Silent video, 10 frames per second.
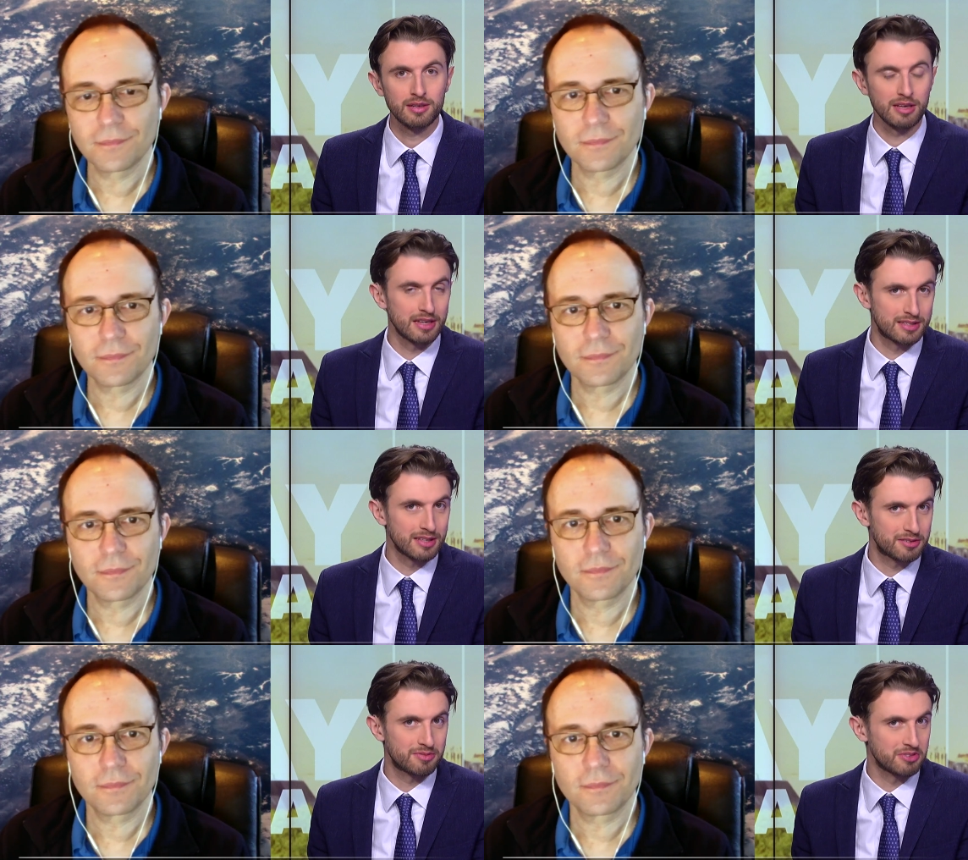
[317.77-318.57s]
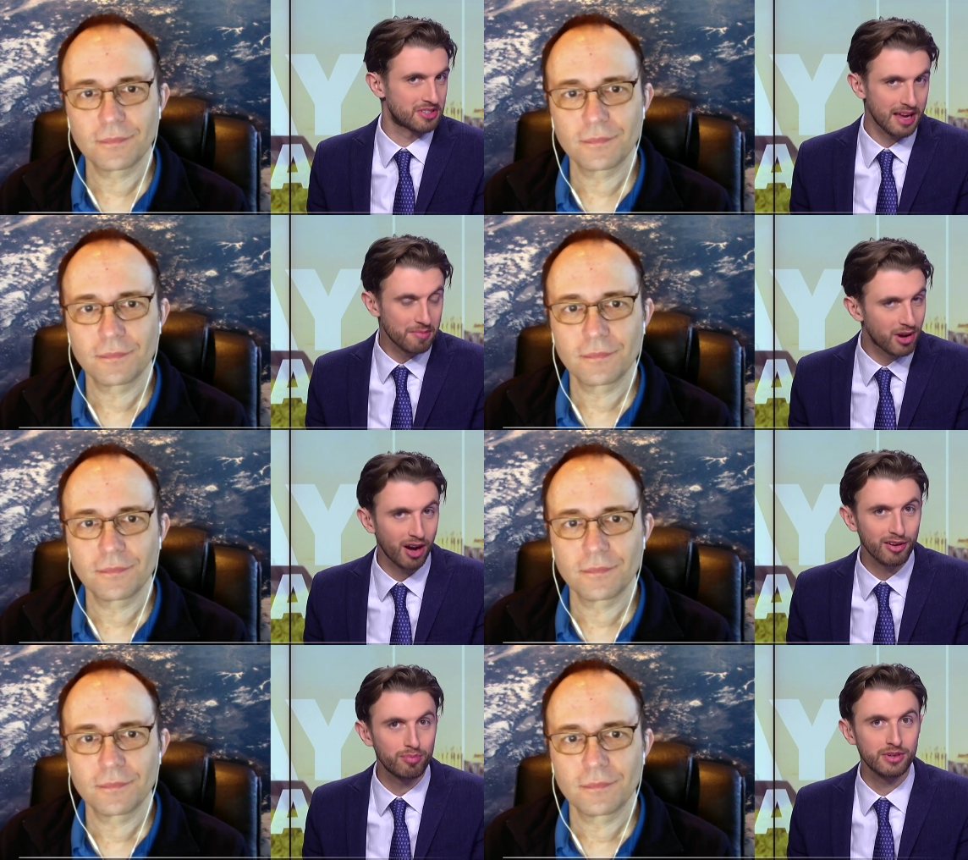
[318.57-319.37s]
Speaker 1: Is this the same
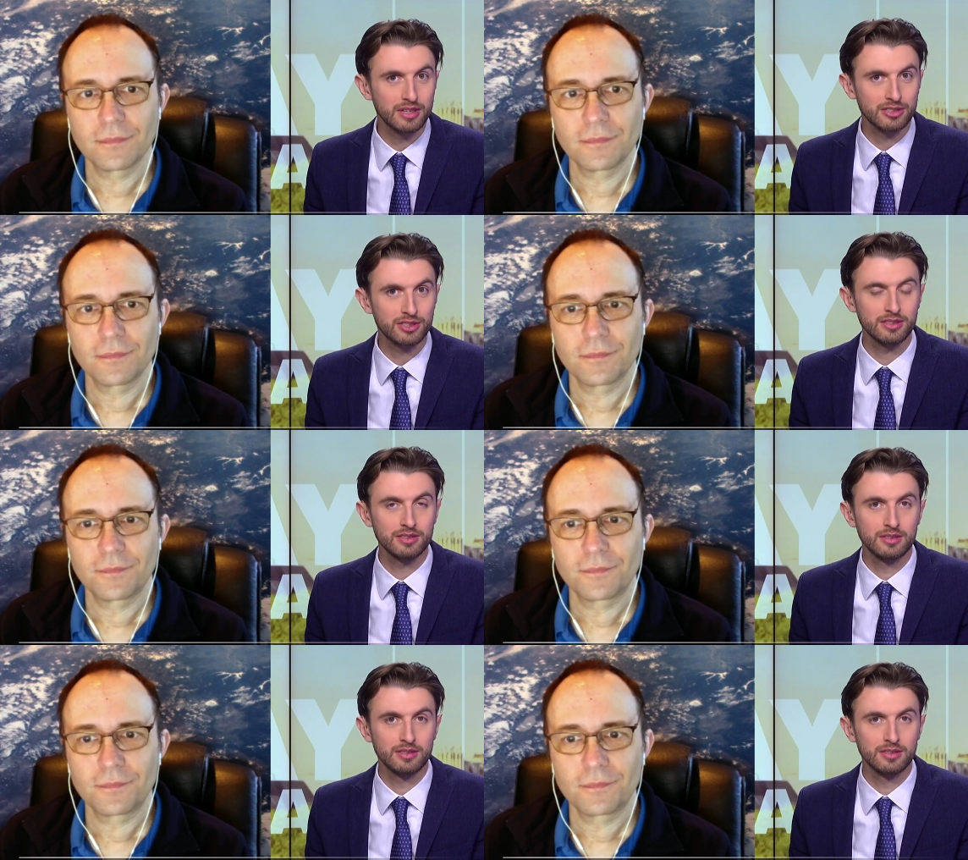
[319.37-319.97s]
kind of prediction?